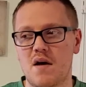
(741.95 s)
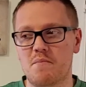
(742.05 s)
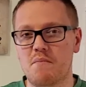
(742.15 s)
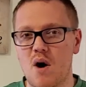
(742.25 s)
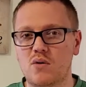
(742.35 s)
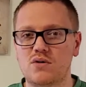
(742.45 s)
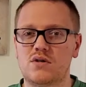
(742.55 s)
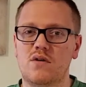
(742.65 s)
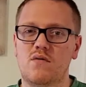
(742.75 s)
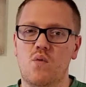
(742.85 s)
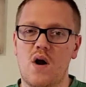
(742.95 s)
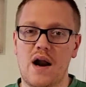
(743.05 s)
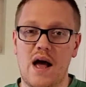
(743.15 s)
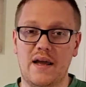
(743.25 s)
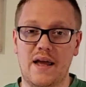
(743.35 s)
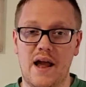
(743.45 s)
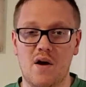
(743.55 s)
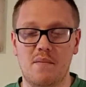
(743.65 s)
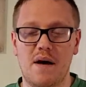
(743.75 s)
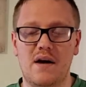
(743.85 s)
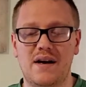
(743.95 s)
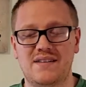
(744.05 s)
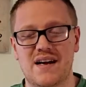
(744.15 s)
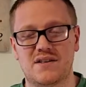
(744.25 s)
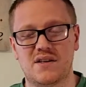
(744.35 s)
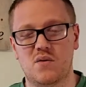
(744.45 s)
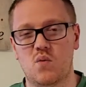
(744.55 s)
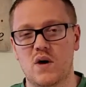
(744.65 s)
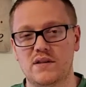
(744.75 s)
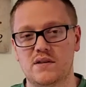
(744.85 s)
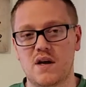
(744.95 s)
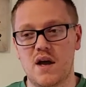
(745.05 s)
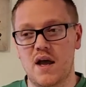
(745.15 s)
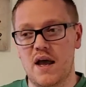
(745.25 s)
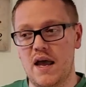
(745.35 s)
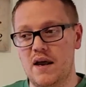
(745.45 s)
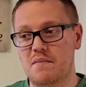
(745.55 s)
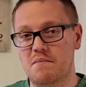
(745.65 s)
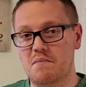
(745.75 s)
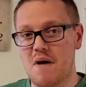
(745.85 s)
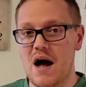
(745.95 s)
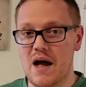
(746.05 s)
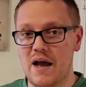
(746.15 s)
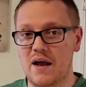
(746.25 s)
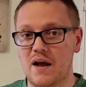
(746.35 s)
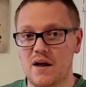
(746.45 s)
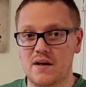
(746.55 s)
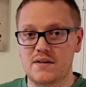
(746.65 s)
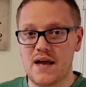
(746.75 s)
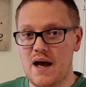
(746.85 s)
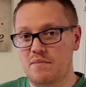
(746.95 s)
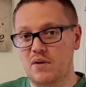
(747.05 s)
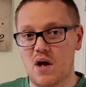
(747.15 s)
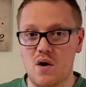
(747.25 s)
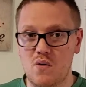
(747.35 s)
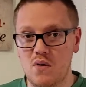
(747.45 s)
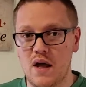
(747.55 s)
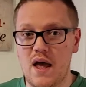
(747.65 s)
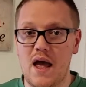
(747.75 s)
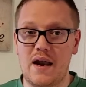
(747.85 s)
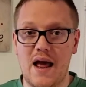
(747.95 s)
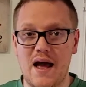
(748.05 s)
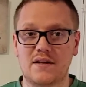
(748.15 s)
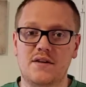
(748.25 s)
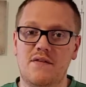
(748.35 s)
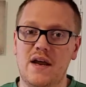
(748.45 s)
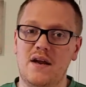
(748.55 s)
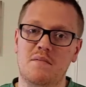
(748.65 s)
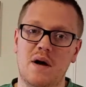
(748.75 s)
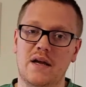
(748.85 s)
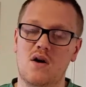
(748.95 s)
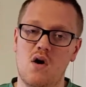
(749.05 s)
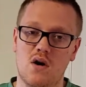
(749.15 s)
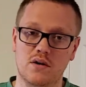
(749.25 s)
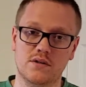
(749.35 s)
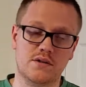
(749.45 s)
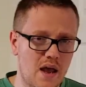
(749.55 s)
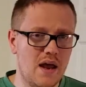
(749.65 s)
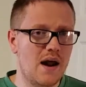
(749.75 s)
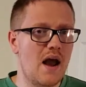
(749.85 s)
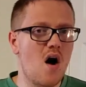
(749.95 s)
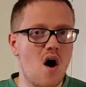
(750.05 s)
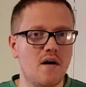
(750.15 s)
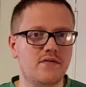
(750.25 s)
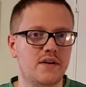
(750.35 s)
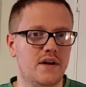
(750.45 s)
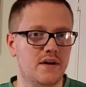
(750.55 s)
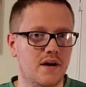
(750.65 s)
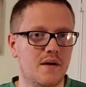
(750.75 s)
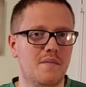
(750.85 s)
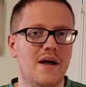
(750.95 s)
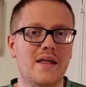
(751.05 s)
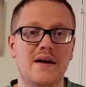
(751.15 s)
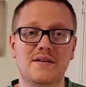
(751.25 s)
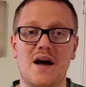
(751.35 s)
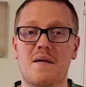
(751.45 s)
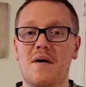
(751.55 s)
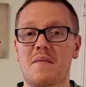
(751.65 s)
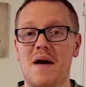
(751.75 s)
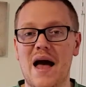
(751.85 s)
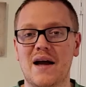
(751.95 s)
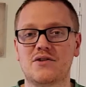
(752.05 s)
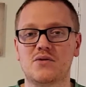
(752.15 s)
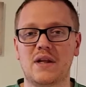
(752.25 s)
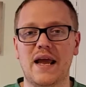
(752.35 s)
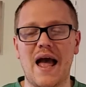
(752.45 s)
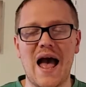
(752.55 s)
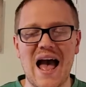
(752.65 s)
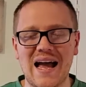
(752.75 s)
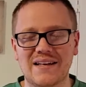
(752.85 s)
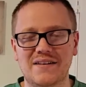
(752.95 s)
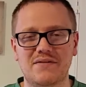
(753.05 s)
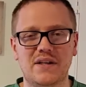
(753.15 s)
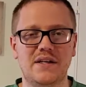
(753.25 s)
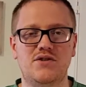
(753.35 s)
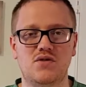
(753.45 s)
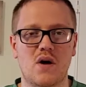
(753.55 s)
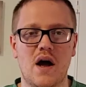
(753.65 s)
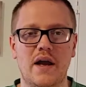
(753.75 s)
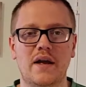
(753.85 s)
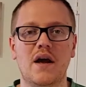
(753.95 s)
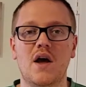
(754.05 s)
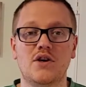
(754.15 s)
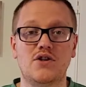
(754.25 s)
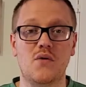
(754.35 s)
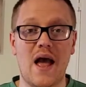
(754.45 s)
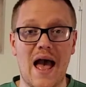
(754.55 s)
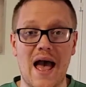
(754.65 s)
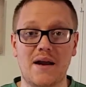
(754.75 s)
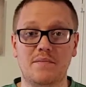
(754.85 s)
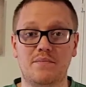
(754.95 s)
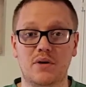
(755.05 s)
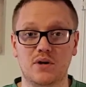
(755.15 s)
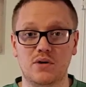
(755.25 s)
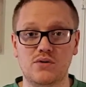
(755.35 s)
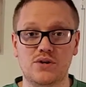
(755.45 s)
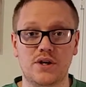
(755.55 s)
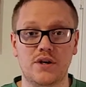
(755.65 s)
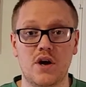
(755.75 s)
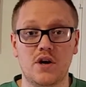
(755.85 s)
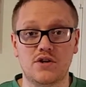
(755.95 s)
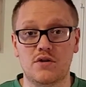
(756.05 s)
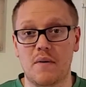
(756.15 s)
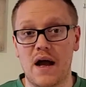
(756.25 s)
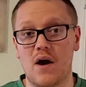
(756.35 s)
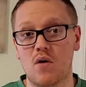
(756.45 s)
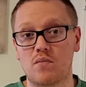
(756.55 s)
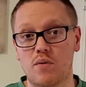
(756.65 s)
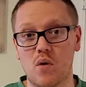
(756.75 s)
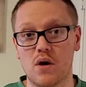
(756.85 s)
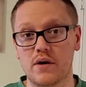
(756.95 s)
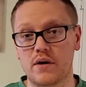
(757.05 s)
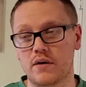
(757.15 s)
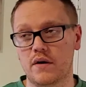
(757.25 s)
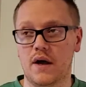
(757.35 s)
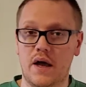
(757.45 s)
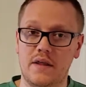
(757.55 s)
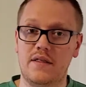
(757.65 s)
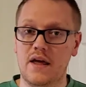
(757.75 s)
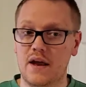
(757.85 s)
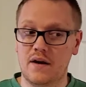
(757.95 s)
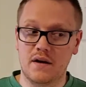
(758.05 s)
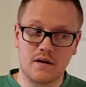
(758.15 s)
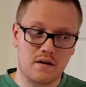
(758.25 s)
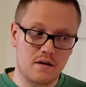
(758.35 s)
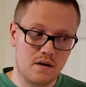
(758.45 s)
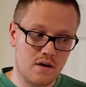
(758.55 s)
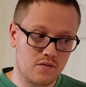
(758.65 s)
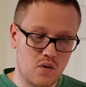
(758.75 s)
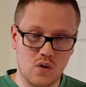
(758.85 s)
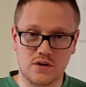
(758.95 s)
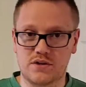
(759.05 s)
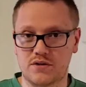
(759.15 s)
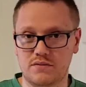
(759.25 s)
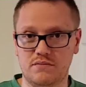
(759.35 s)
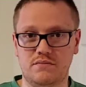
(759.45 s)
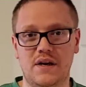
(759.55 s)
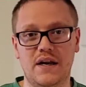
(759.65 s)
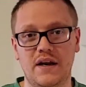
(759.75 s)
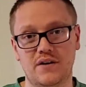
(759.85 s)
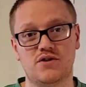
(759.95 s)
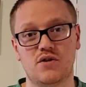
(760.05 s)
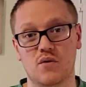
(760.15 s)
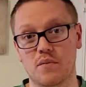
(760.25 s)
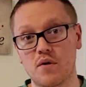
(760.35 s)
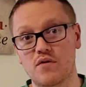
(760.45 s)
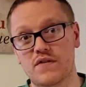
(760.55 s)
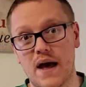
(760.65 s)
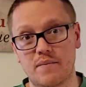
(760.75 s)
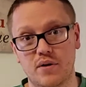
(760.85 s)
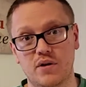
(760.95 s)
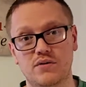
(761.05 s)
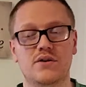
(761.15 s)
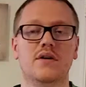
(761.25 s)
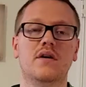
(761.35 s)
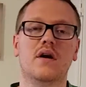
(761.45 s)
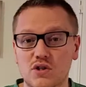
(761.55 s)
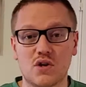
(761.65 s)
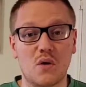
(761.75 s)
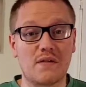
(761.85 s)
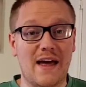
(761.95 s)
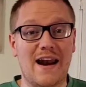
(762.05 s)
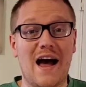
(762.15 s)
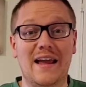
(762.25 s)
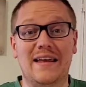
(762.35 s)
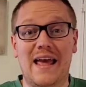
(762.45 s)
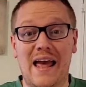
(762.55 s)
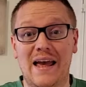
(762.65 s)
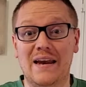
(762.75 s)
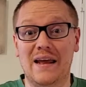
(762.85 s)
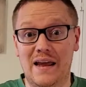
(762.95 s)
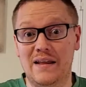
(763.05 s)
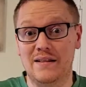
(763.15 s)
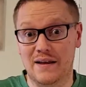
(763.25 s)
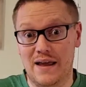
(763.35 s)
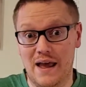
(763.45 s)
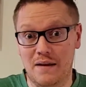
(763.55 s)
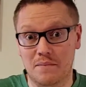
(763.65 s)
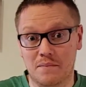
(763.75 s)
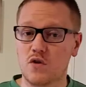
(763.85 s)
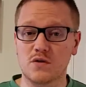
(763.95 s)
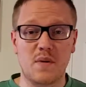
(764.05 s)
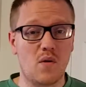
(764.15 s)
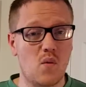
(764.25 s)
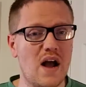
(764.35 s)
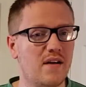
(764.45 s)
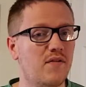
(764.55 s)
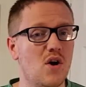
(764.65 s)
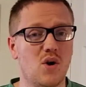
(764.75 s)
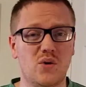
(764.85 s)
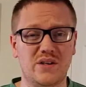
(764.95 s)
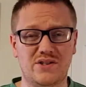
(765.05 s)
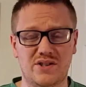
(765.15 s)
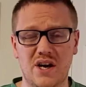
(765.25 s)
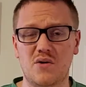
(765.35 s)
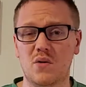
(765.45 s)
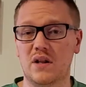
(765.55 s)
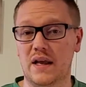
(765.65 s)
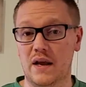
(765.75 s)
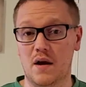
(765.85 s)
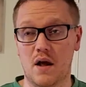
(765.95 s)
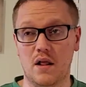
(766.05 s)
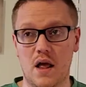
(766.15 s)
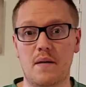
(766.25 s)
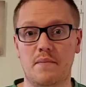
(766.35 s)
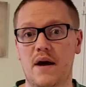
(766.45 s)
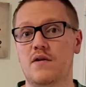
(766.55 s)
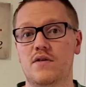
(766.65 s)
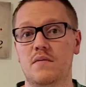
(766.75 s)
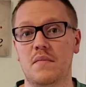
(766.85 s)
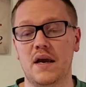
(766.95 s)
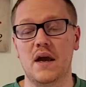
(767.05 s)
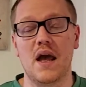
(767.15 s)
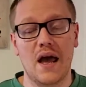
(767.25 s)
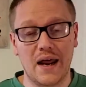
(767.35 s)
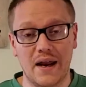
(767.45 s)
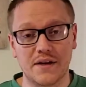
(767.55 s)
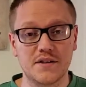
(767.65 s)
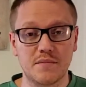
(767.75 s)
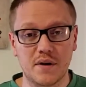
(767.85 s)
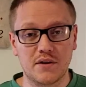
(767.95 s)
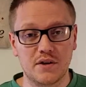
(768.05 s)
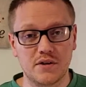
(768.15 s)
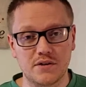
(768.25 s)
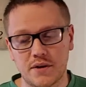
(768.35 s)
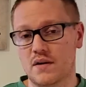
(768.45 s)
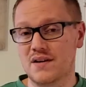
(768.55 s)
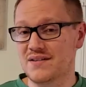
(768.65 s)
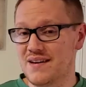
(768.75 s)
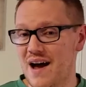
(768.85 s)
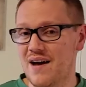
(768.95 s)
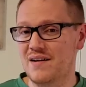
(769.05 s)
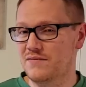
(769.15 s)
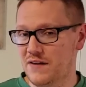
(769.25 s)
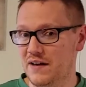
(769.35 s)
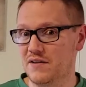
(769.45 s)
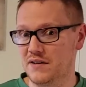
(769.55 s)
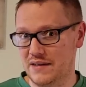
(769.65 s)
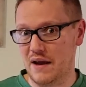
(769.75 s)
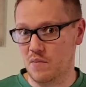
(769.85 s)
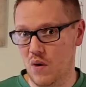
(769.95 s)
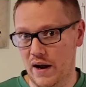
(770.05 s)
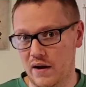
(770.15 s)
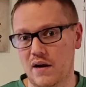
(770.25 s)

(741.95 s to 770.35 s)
Most of what I care about is actually what's in my Tableau and activating my cards. And I often, by that time, am actually actively trying to add pollution to my own board, and then, of course, needing to remove that pollution so that I can end the game. Of course, my wife, who is generally a lot better than me at engine builders, does not feel the same way.